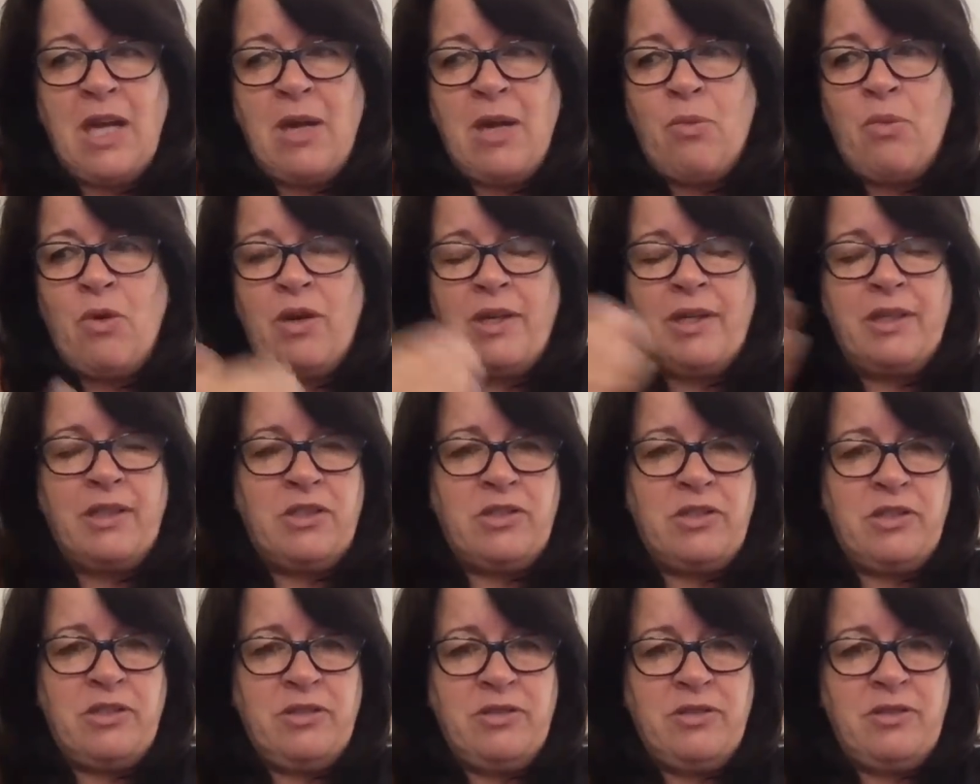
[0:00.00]
I
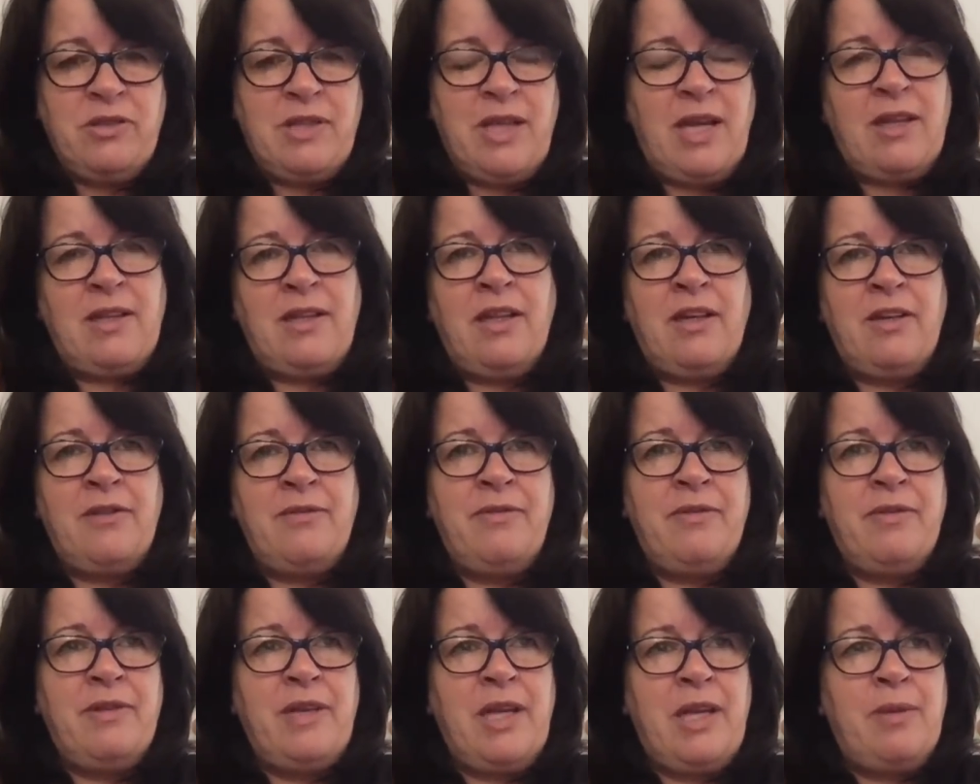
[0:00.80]
wanted to do that. I
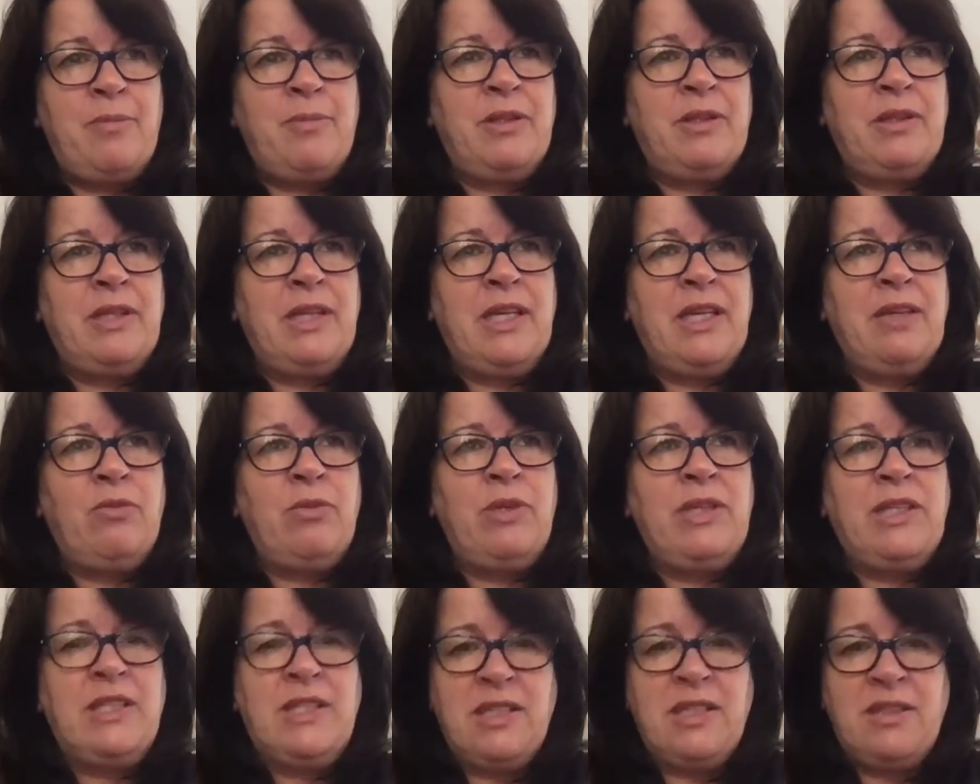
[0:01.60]
love Emily.
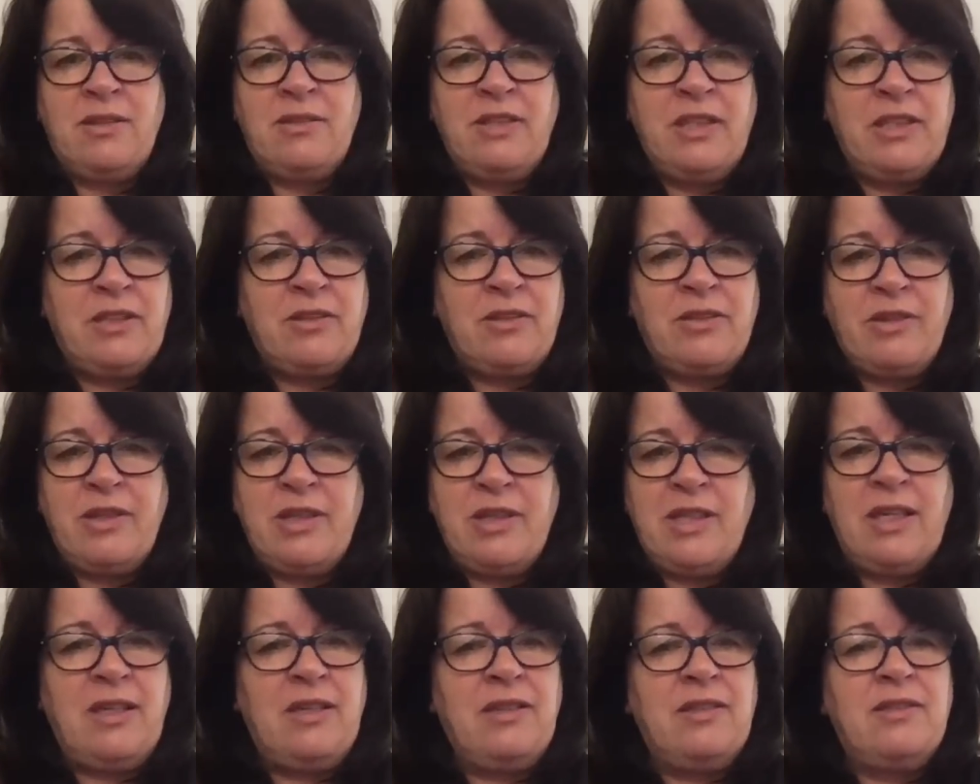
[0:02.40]
We did a little
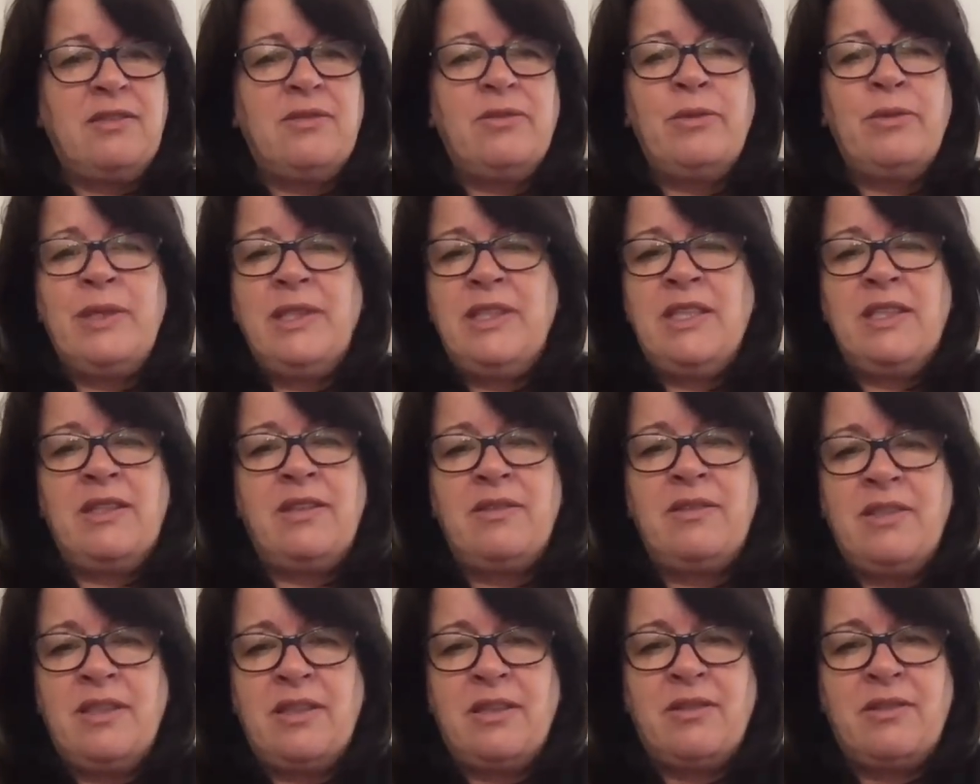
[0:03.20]
thing. We
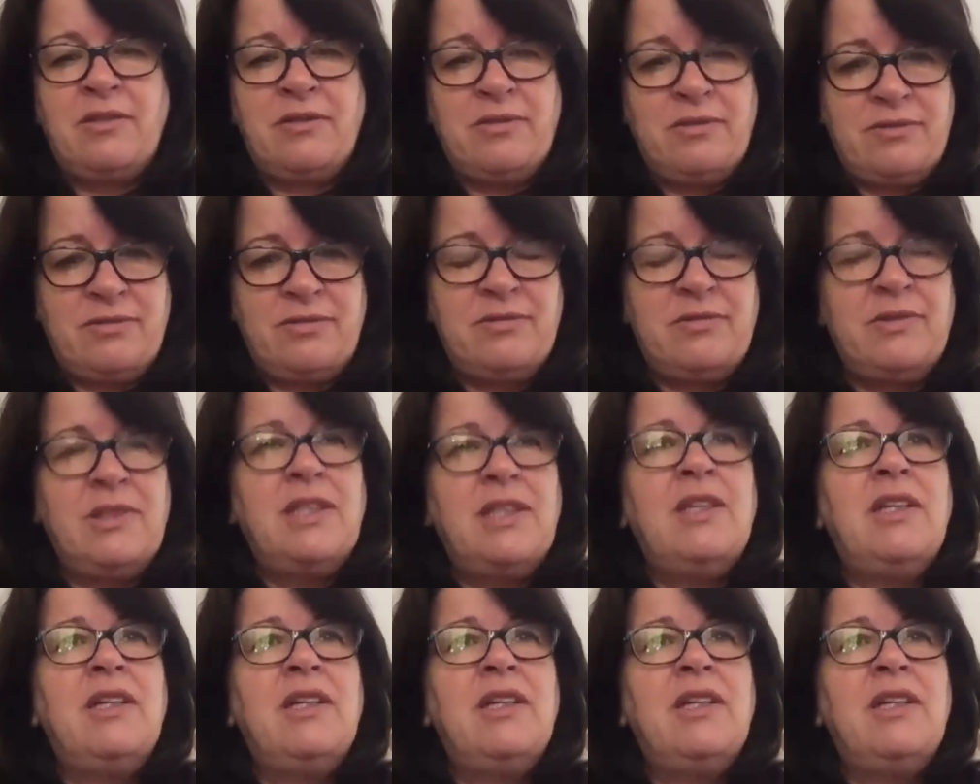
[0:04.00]
did a little